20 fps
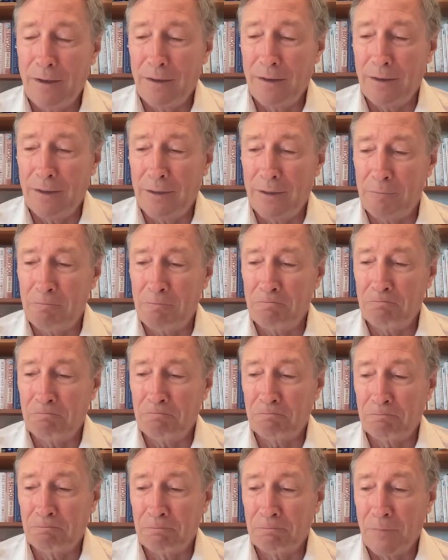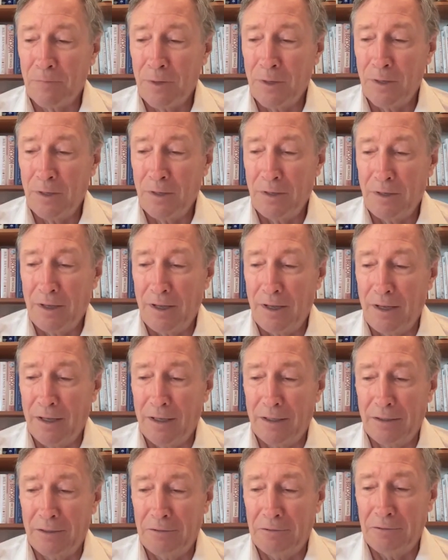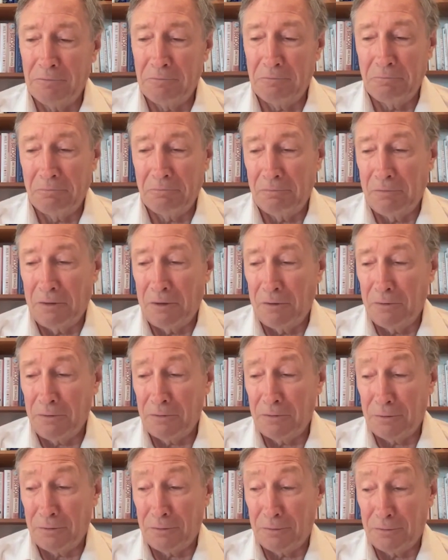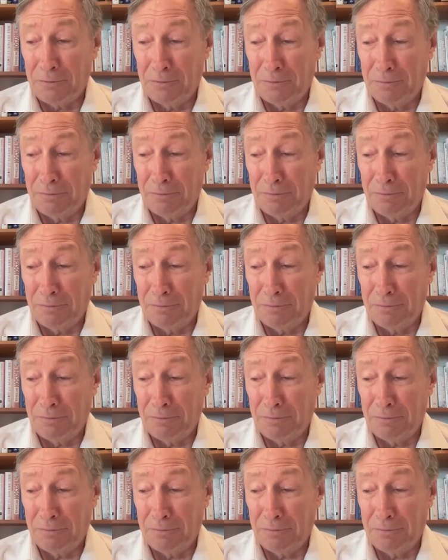Um, and also